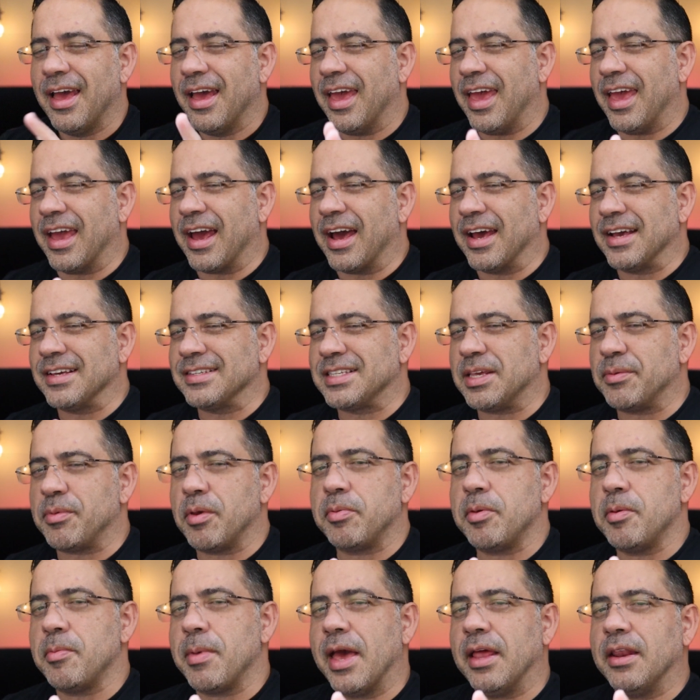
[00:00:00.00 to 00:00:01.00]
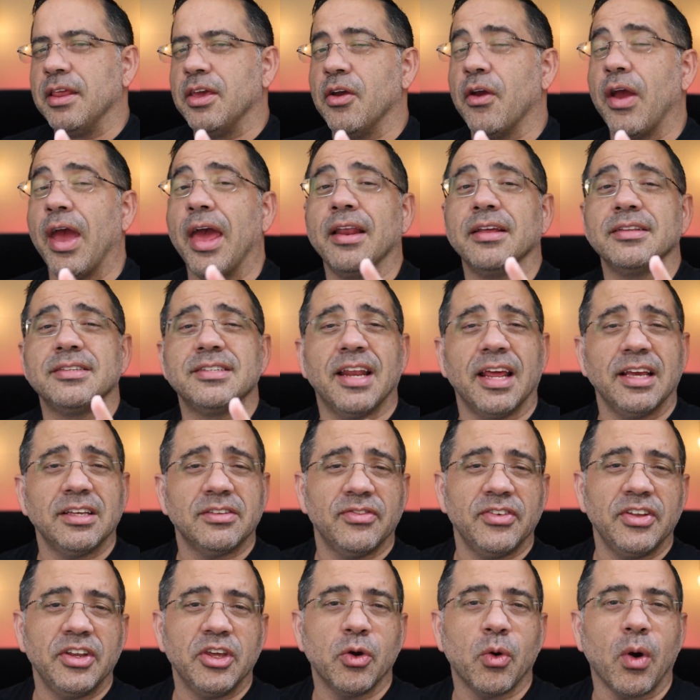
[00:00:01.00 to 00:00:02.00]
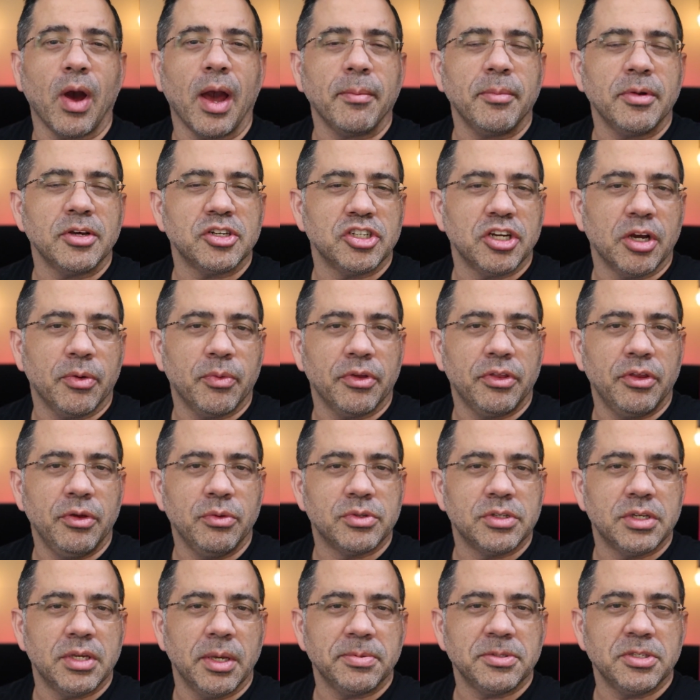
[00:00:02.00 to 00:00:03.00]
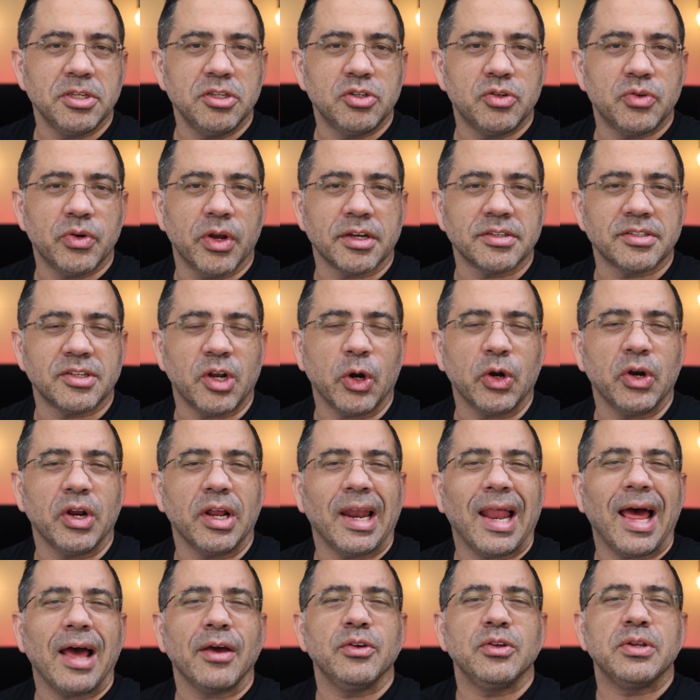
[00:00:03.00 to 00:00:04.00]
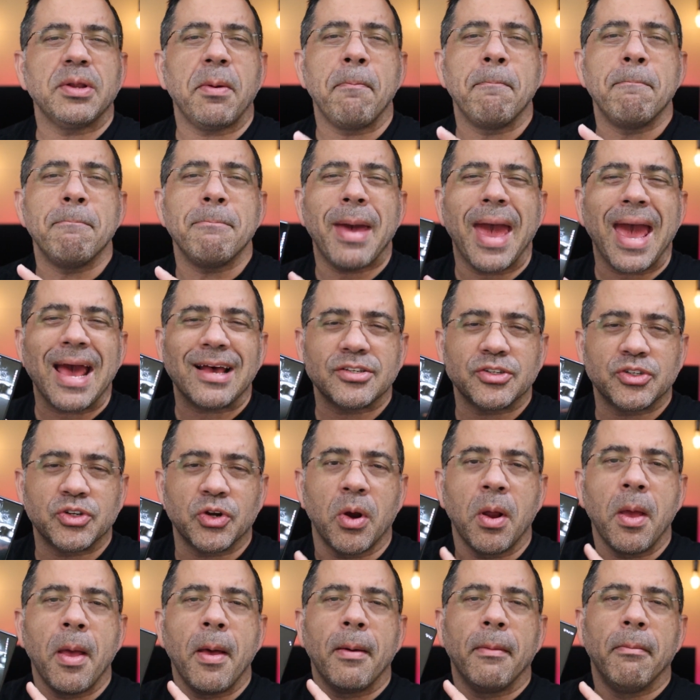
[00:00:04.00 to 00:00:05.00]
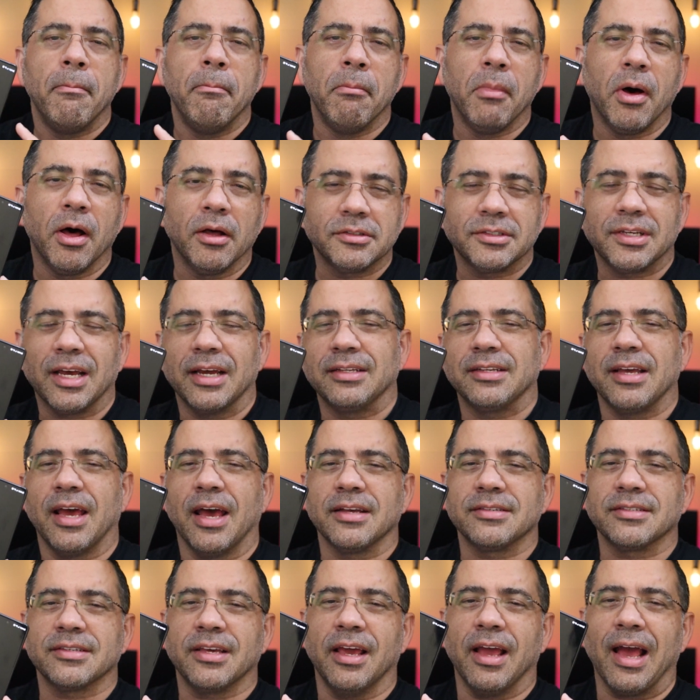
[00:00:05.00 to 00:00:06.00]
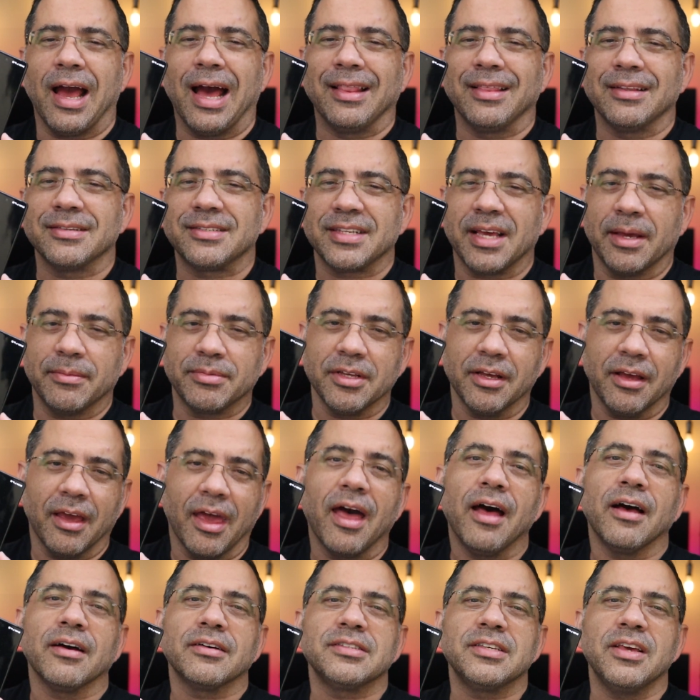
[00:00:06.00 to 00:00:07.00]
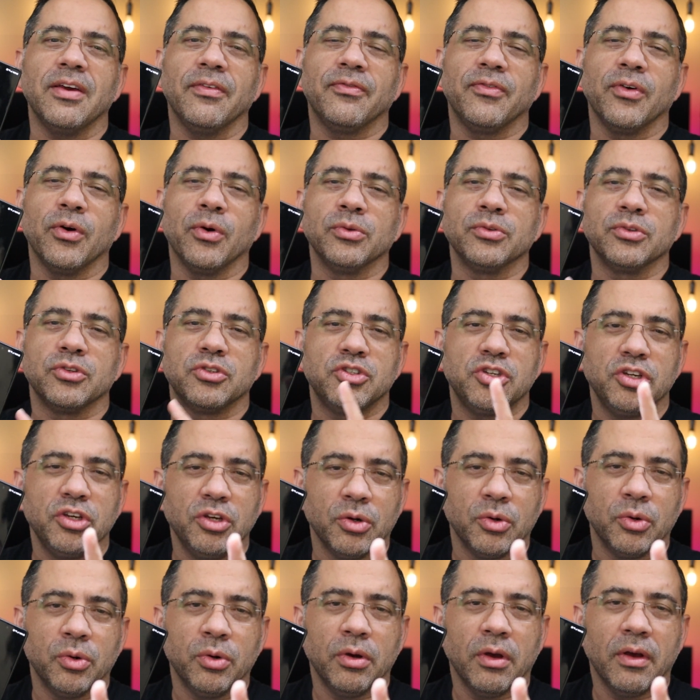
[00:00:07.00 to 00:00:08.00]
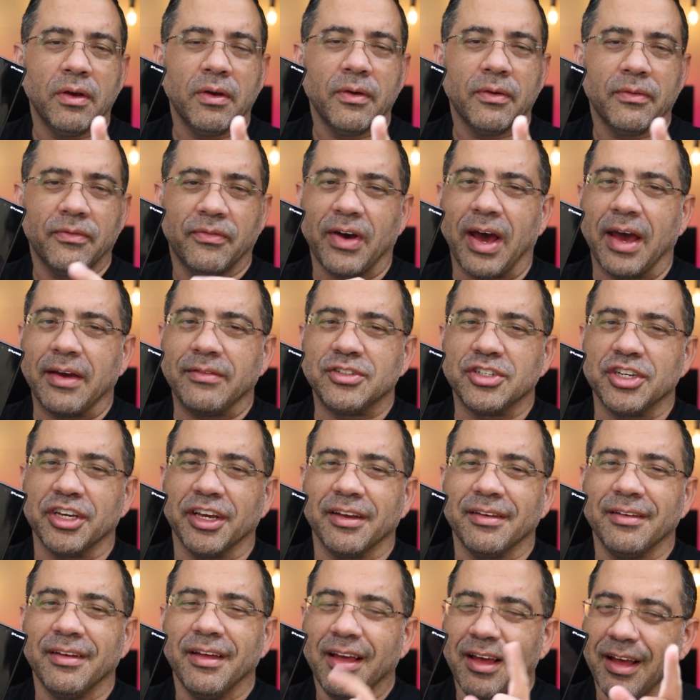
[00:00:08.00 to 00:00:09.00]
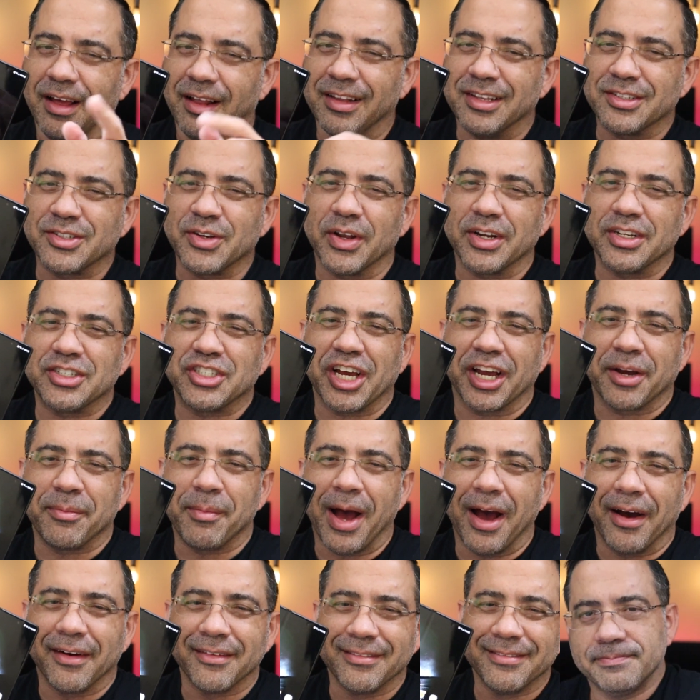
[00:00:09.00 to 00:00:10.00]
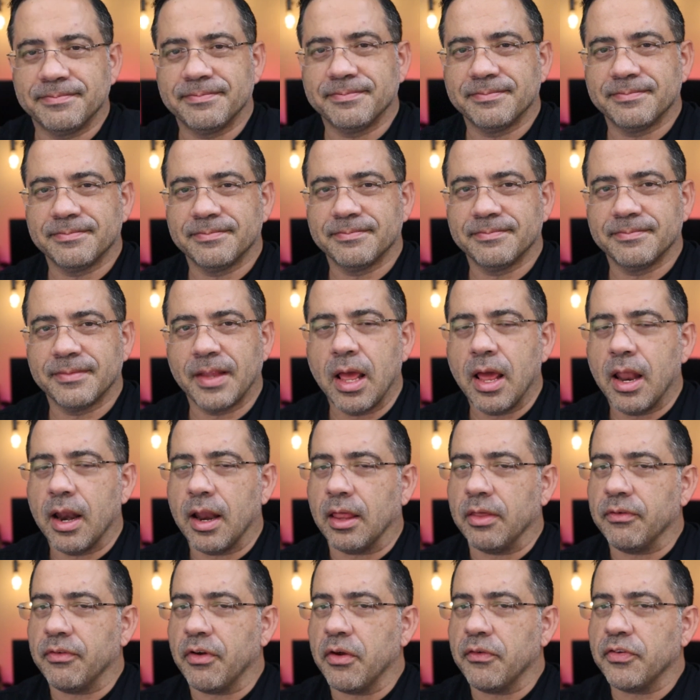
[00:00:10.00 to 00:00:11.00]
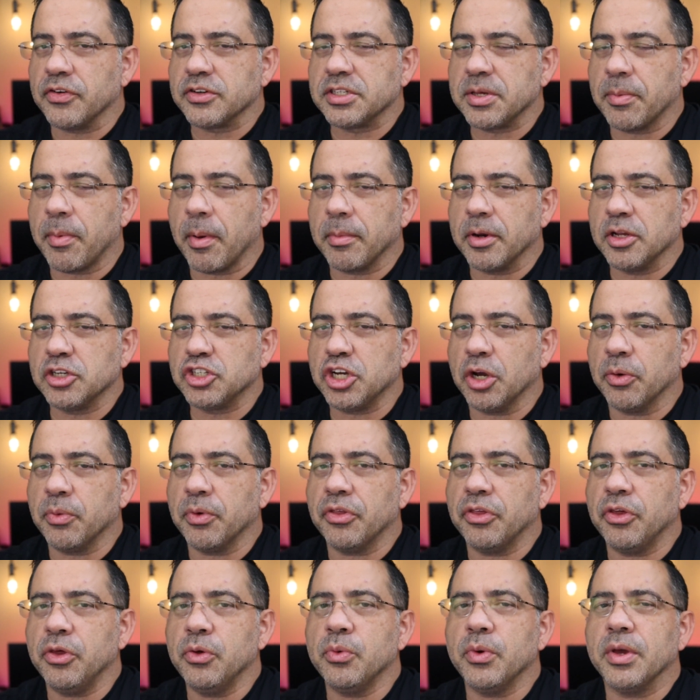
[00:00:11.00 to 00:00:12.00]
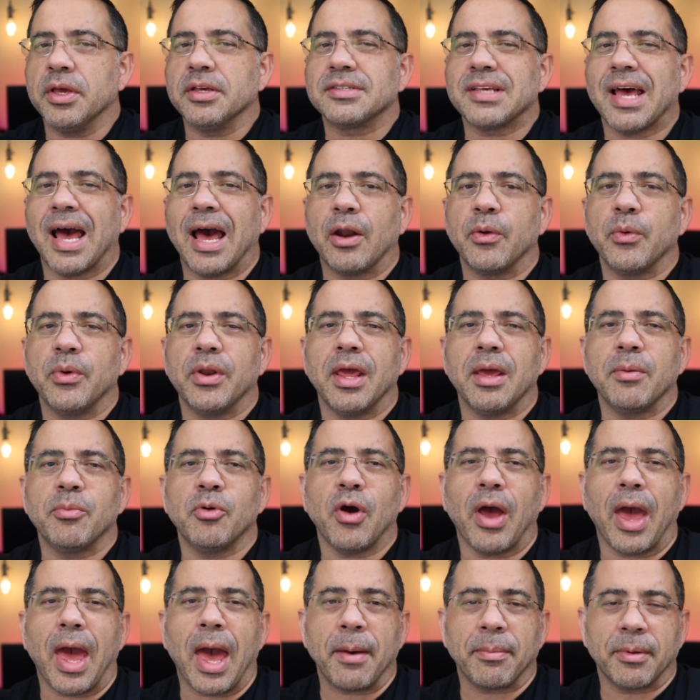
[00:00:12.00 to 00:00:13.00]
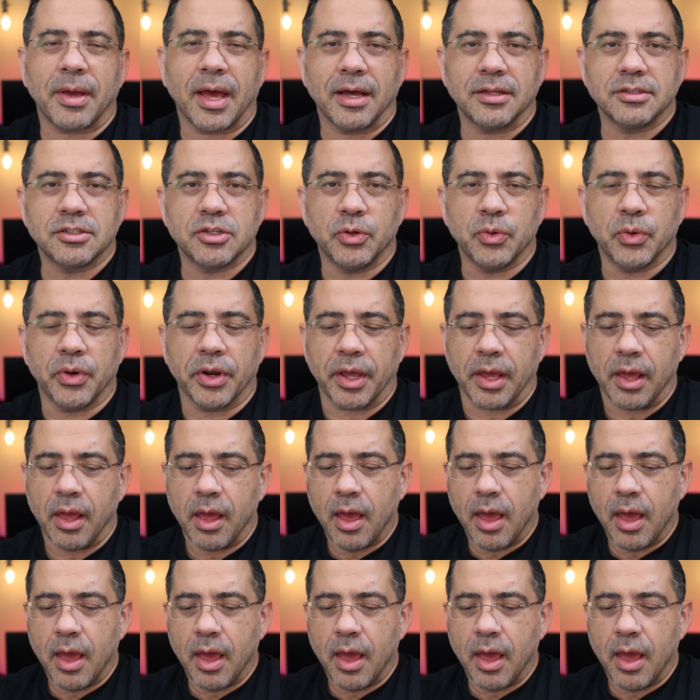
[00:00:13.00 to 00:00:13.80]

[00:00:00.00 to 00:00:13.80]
Hey guys, EBPMAN here, and in today's video, I'm going to share with you tips and tricks that are going to allow you to master multitasking on the Samsung Galaxy Fold 2 5G. Let's go ahead and check them out. Now, the very first tip I'm going to share with you is how to enable app continuity.